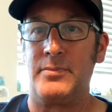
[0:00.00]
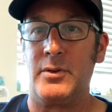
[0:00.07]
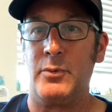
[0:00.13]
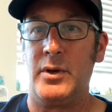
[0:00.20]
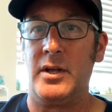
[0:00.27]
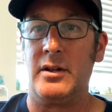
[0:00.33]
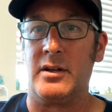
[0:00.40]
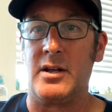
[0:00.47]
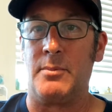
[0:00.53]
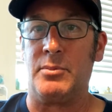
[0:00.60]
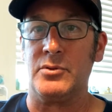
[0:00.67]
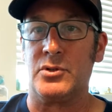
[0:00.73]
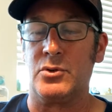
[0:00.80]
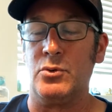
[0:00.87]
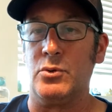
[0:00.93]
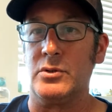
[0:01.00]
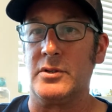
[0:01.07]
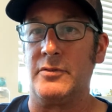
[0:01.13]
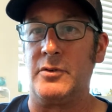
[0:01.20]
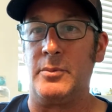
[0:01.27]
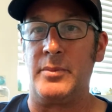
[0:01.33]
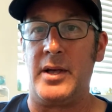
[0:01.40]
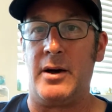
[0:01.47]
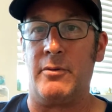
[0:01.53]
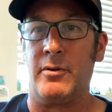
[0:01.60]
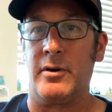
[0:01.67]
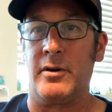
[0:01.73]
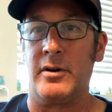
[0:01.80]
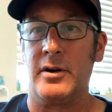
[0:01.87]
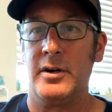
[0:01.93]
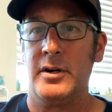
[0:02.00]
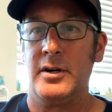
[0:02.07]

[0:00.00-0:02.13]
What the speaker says: We hit a couple schools of them that were,